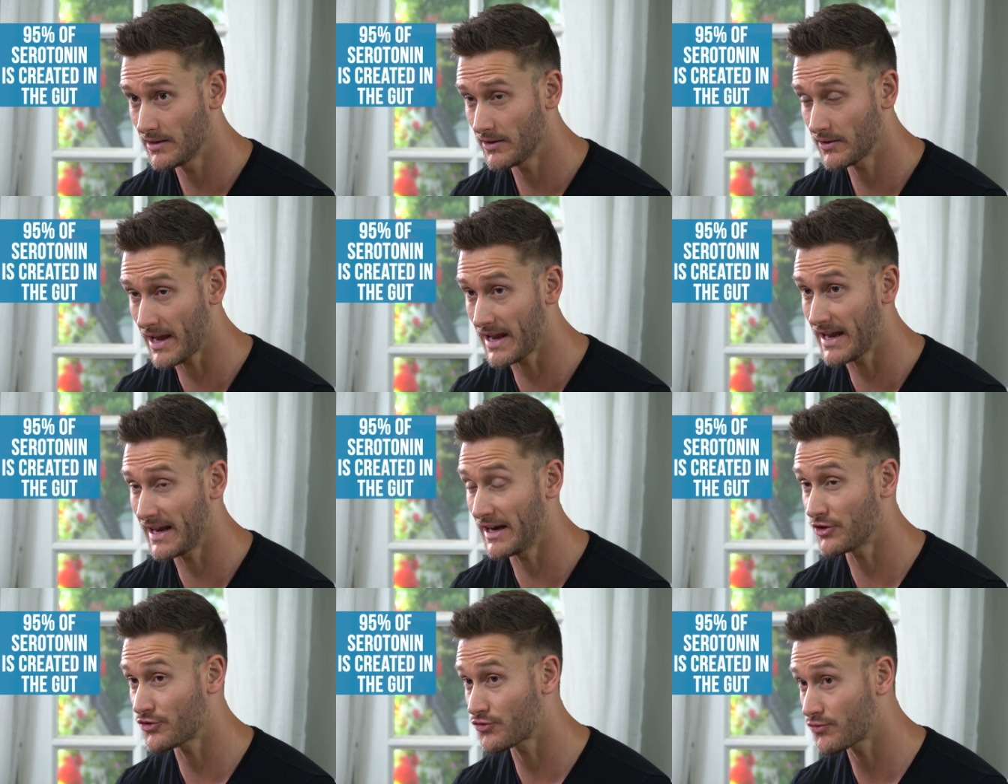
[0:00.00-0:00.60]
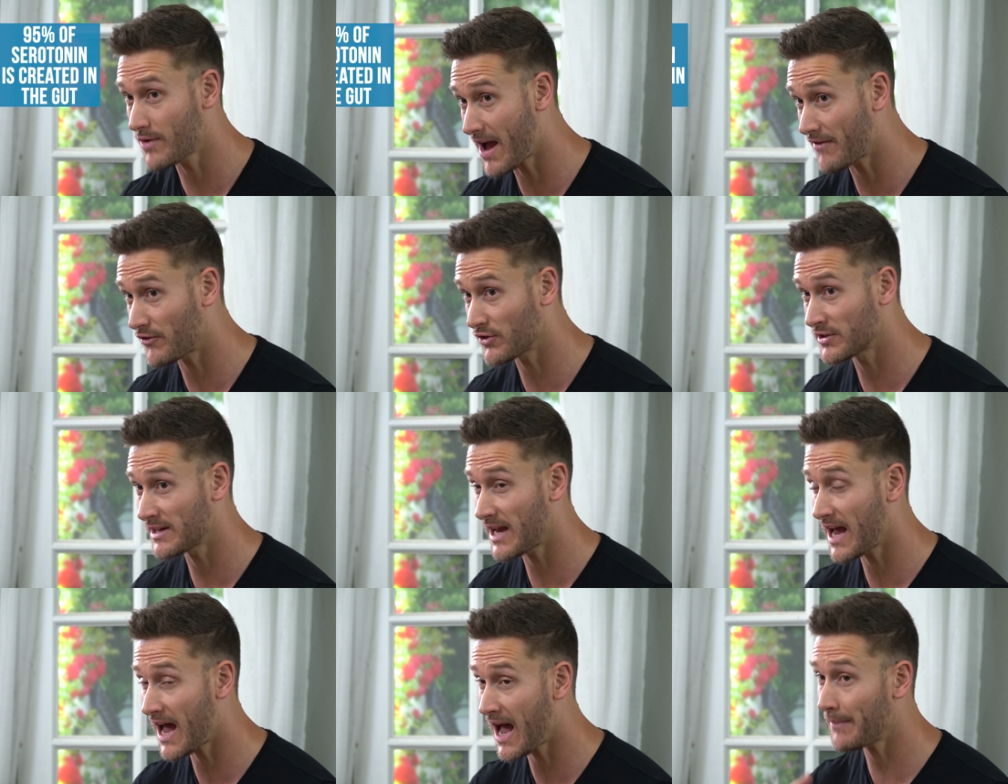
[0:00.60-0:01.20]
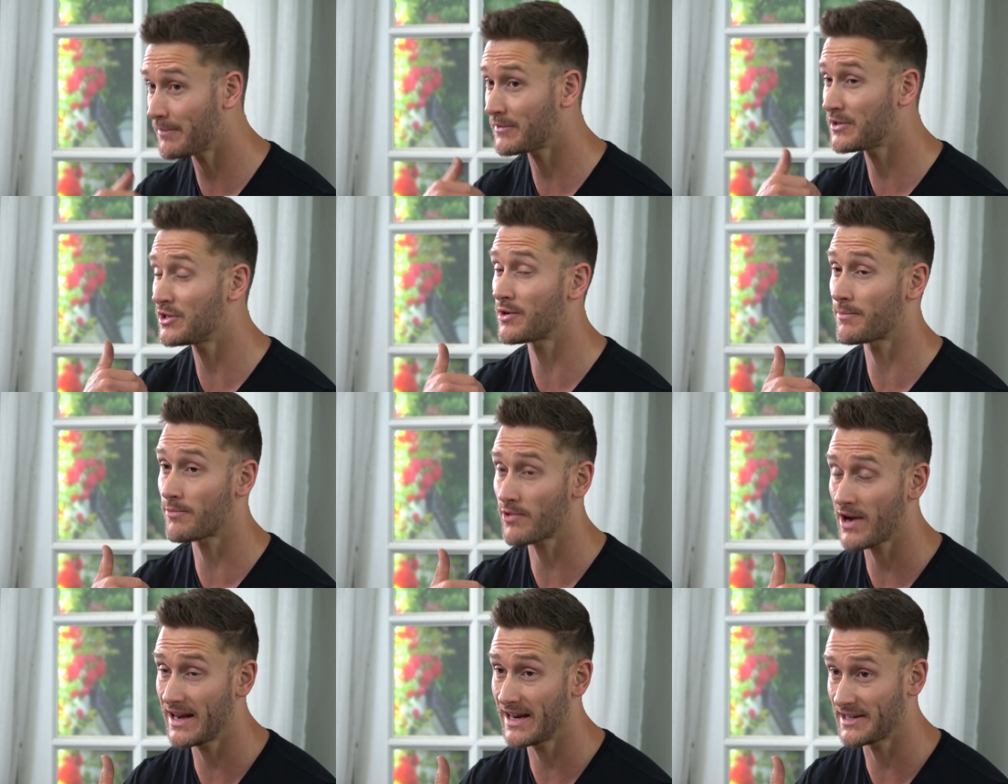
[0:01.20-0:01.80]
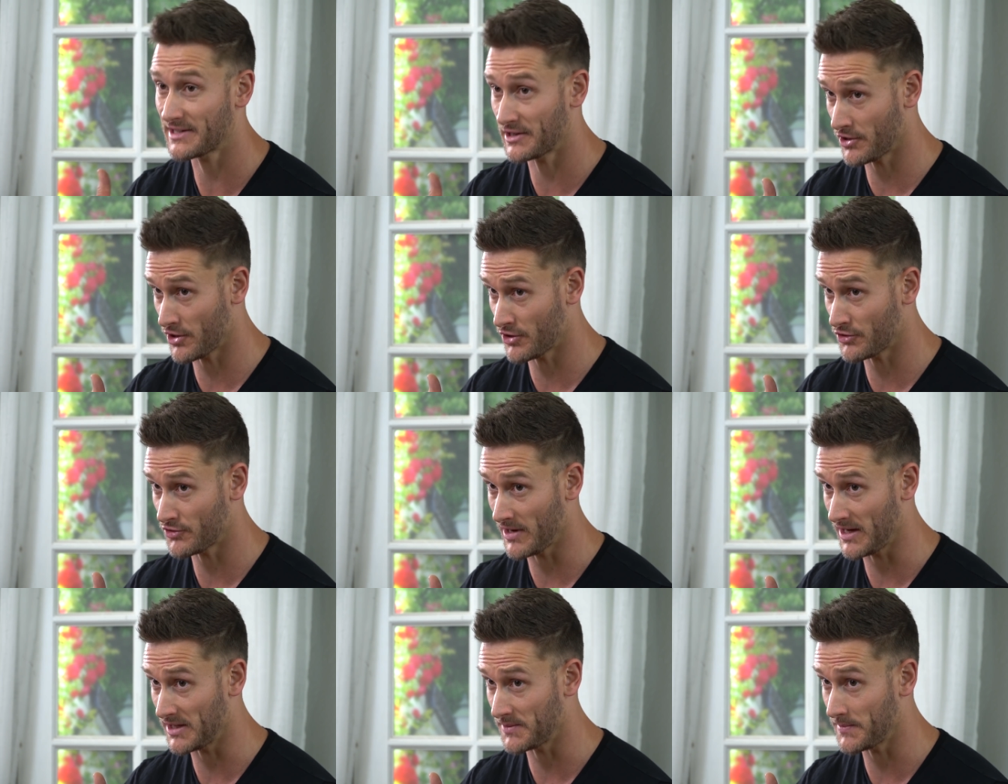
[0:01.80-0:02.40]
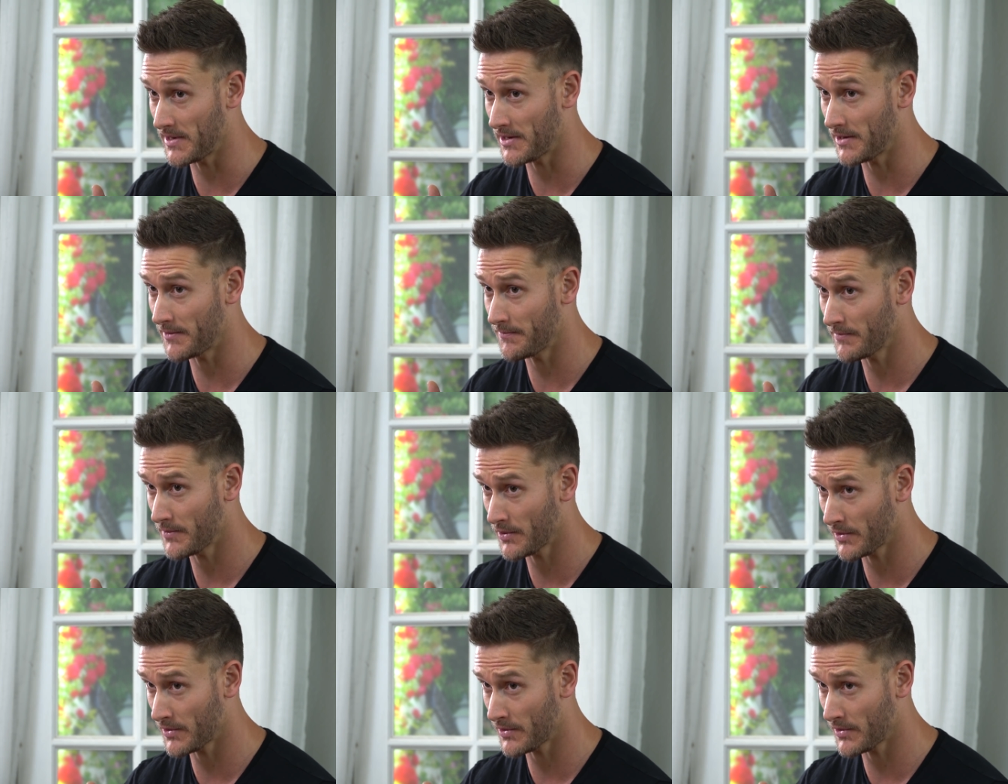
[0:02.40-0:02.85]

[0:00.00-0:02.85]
Okay, and it travels up to your brain as a neurotransmitter.